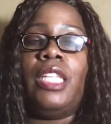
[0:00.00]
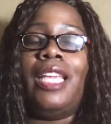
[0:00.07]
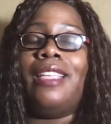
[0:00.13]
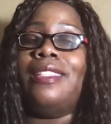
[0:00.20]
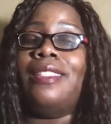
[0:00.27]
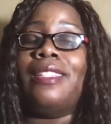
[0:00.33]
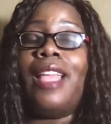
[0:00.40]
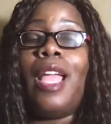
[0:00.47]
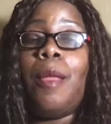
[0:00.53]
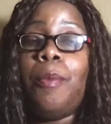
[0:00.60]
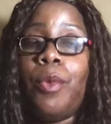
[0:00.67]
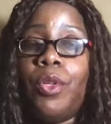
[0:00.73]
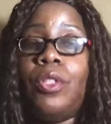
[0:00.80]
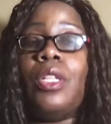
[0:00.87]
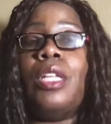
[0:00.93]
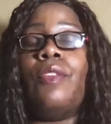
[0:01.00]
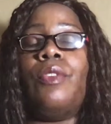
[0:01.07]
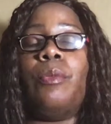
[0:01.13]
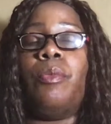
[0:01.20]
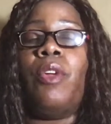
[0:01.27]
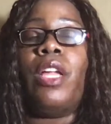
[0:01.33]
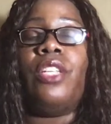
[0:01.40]
a sample of
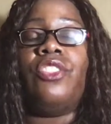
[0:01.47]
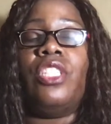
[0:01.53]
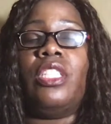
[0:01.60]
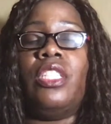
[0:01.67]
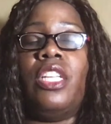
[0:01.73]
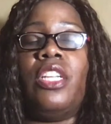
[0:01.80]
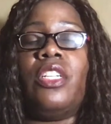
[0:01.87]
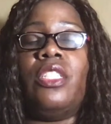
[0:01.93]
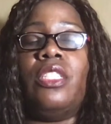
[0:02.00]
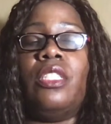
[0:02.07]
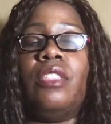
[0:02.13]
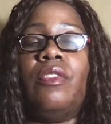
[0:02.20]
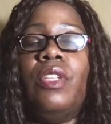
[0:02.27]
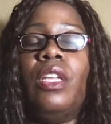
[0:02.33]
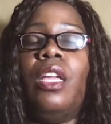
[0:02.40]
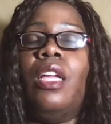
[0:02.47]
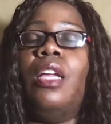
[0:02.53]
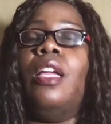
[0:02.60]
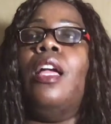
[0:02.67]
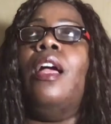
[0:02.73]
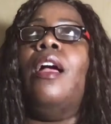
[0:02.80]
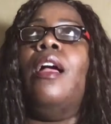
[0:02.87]
a project narrative,
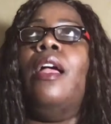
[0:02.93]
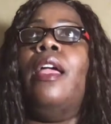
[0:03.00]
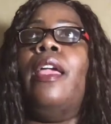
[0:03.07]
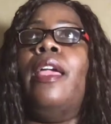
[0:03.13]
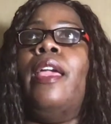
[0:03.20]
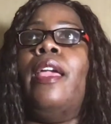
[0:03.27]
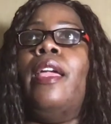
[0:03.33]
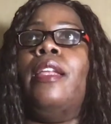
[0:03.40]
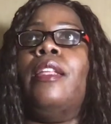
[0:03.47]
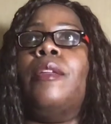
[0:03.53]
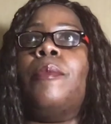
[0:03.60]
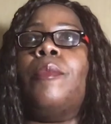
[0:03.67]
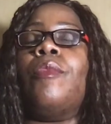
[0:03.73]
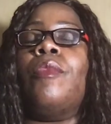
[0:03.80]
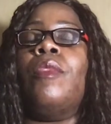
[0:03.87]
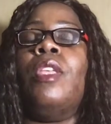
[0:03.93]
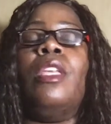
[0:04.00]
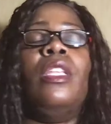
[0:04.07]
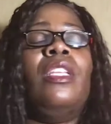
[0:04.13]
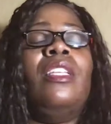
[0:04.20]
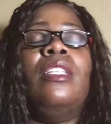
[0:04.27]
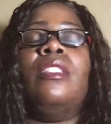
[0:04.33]
and
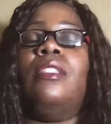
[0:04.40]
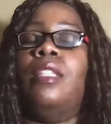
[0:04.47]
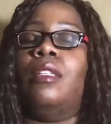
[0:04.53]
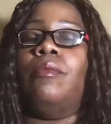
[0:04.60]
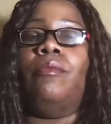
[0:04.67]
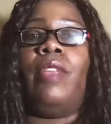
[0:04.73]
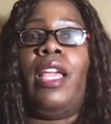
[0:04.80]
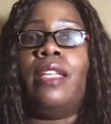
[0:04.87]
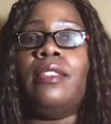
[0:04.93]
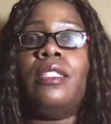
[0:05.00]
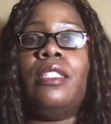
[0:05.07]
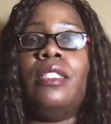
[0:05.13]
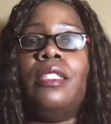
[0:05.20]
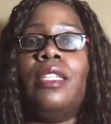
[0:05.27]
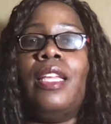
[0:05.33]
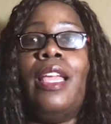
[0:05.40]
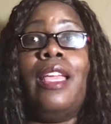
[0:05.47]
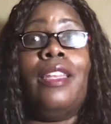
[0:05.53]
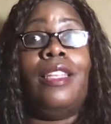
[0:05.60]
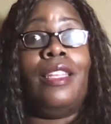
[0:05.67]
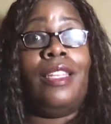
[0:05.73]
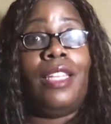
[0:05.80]
it is excellent
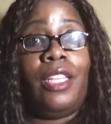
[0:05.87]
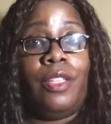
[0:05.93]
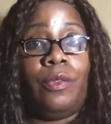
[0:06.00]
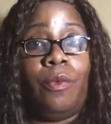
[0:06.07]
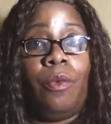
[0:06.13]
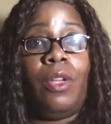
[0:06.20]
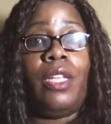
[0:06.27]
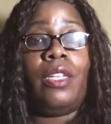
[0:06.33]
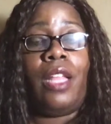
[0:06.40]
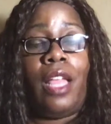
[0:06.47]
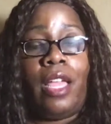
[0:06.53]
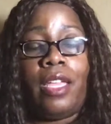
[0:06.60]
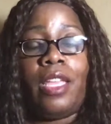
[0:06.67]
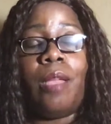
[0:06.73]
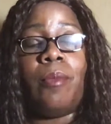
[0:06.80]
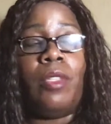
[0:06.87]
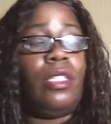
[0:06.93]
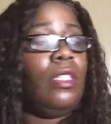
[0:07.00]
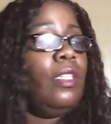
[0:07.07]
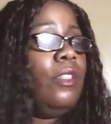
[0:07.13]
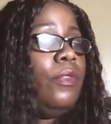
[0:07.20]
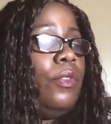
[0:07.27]
and it is what I am
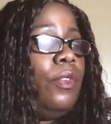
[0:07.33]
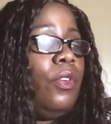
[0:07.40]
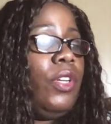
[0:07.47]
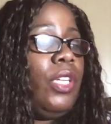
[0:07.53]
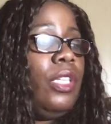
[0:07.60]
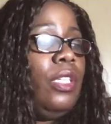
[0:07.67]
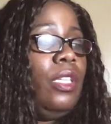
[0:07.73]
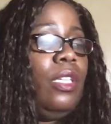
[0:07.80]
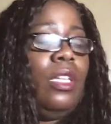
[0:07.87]
looking for.